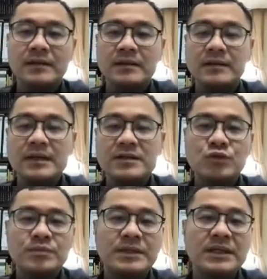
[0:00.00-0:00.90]
Next
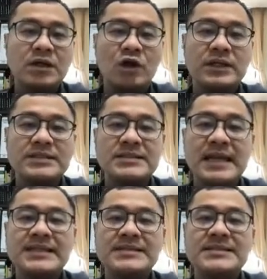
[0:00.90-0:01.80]
would be on the
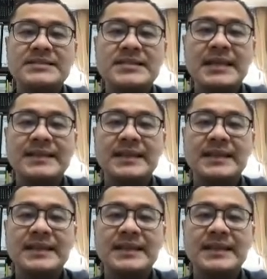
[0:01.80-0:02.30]
steady state